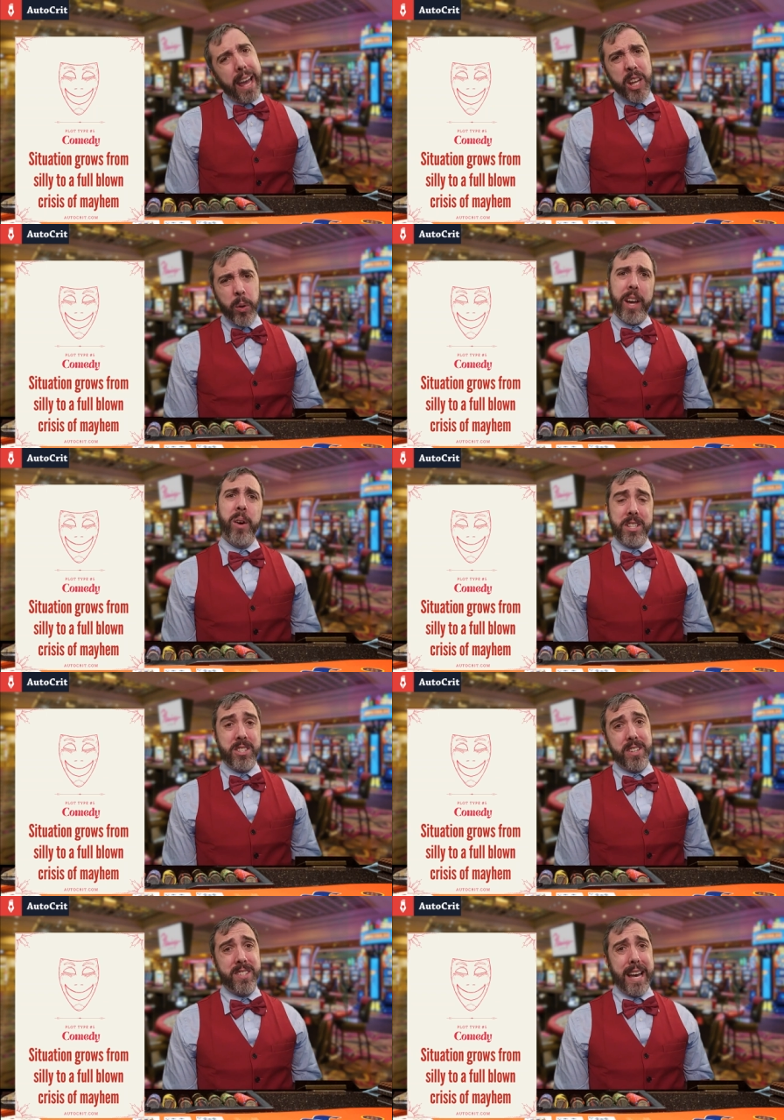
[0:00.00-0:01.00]
Anyway, what
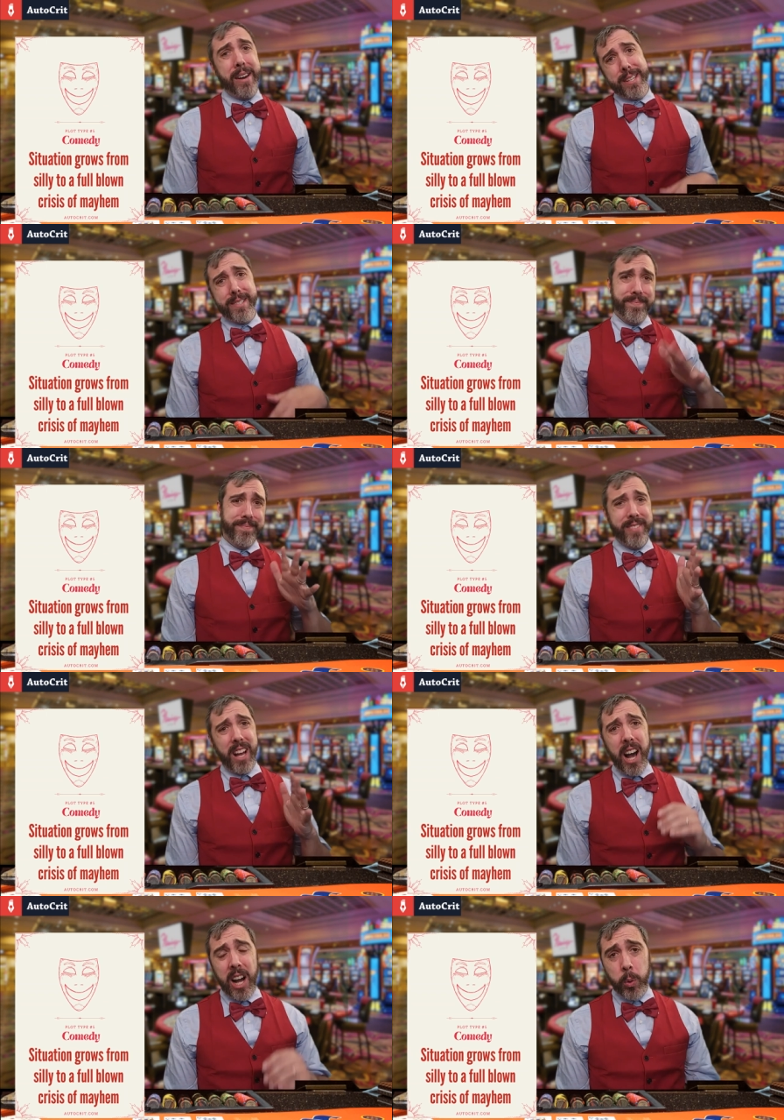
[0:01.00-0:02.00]
starts out as
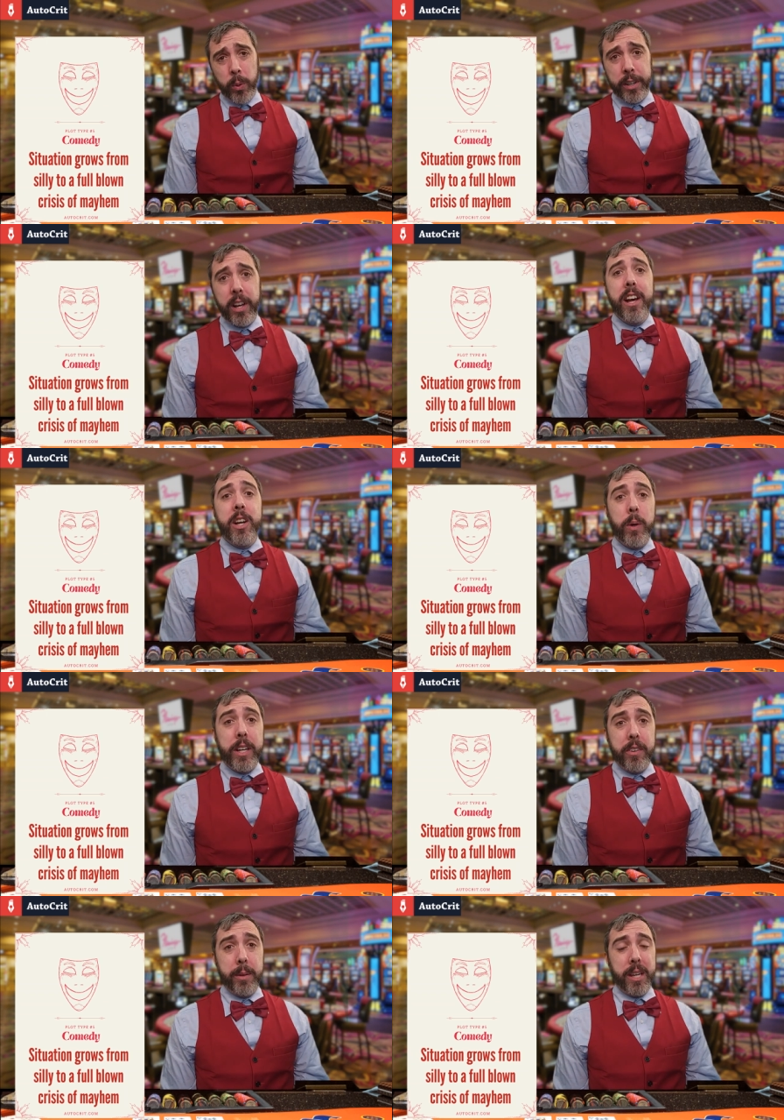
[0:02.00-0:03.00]
awkward
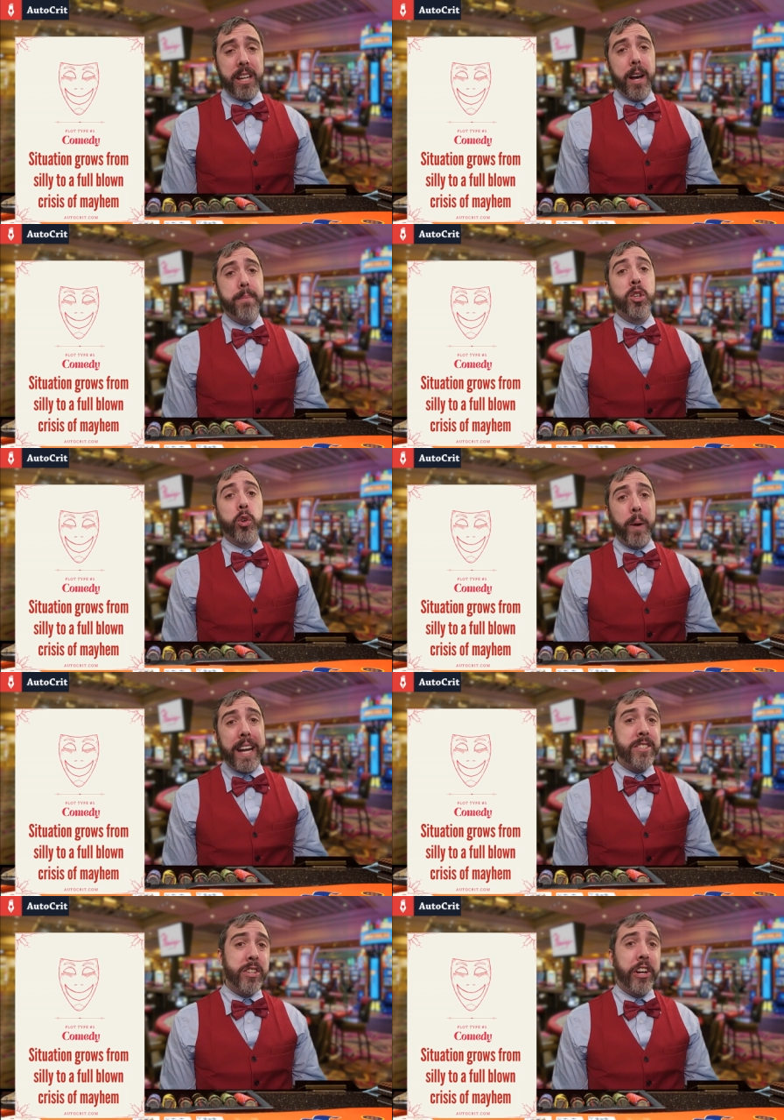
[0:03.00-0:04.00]
quickly becomes
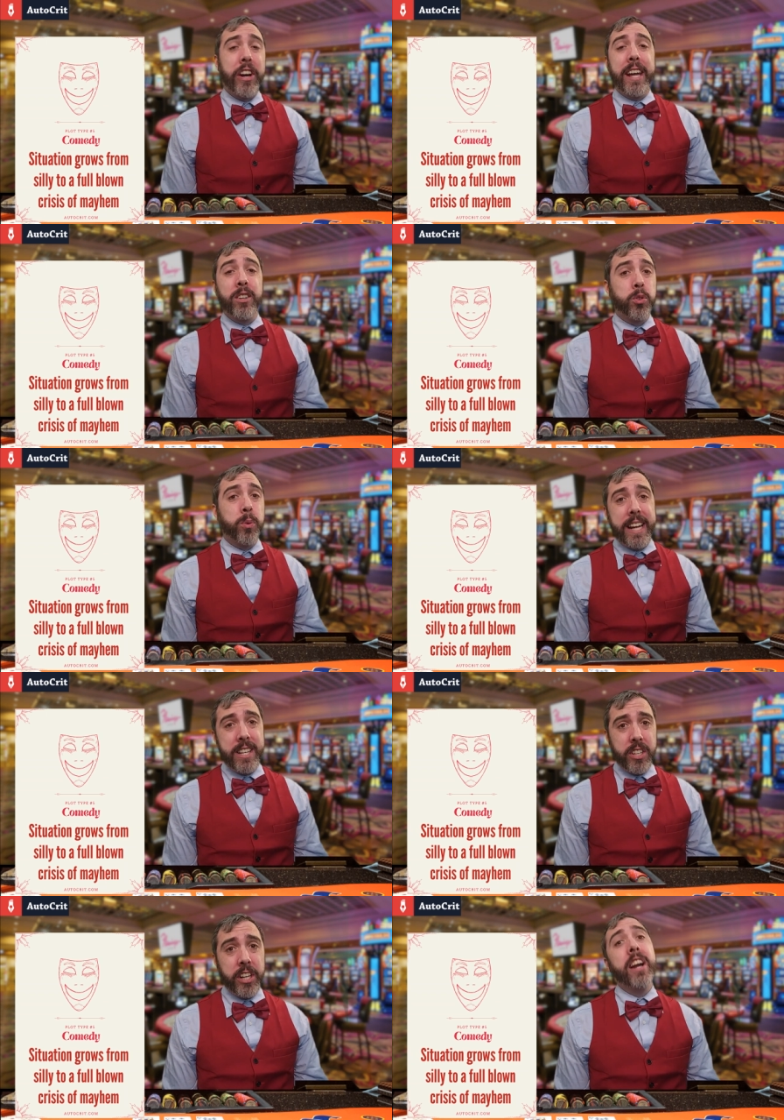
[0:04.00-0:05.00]
crazier and
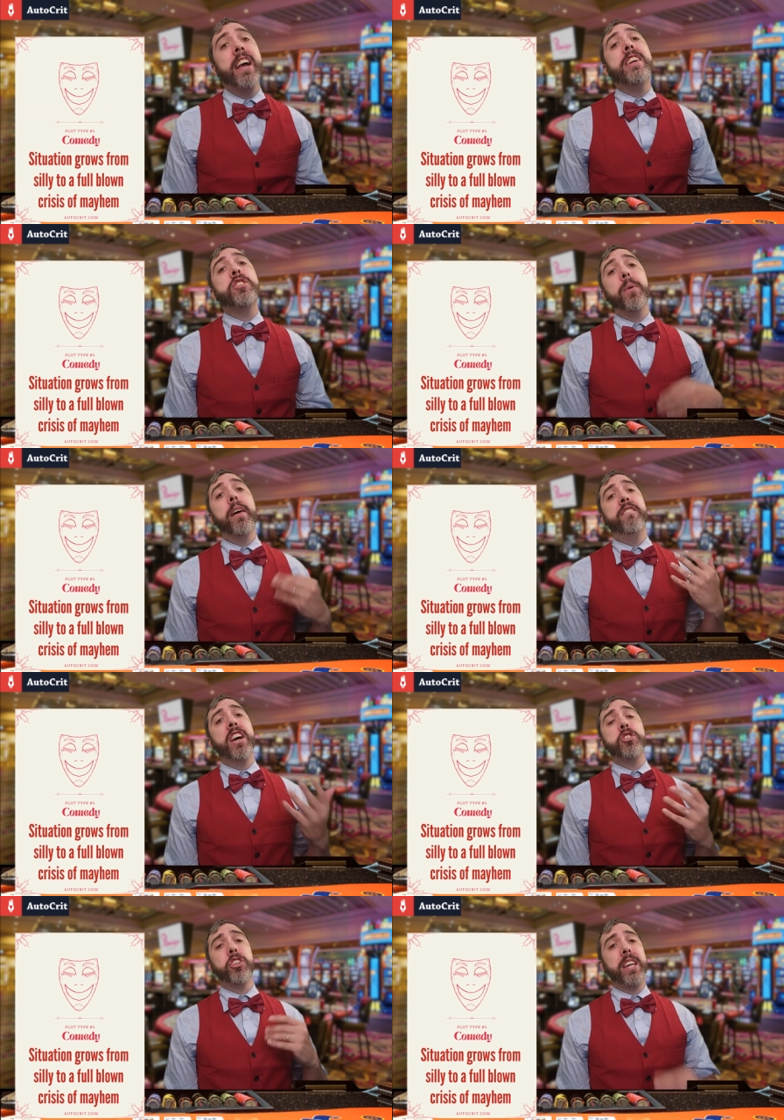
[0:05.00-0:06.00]
crazier until
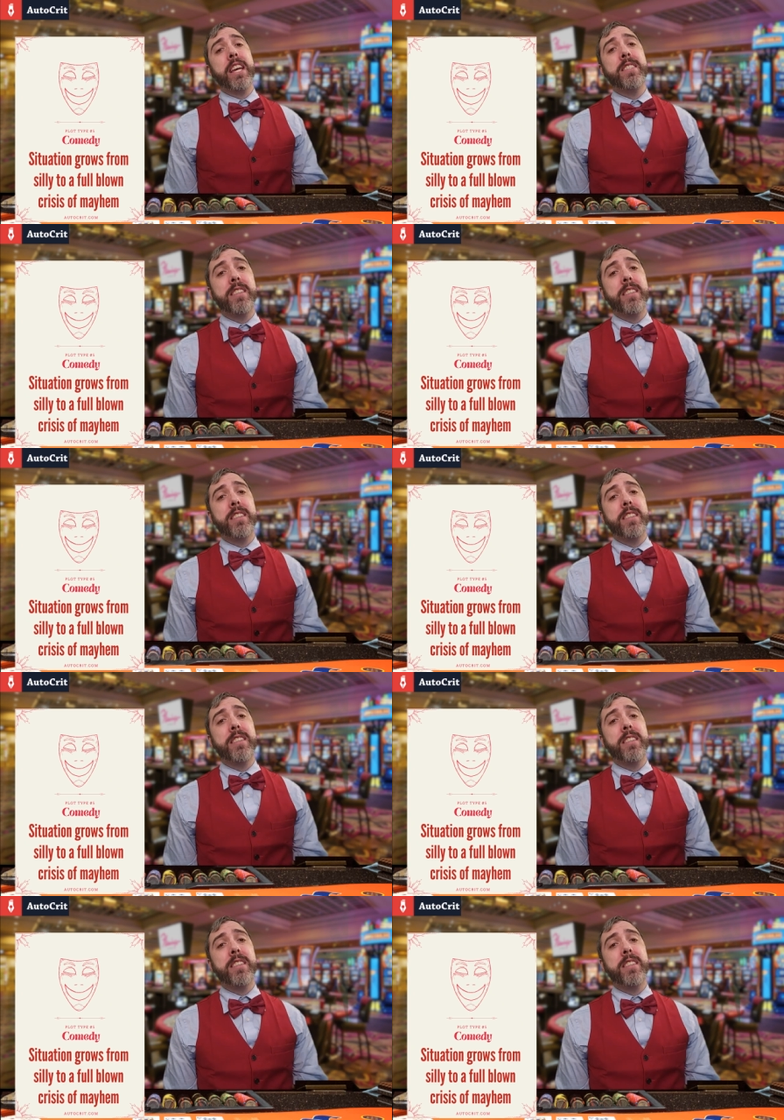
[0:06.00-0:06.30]
eventually it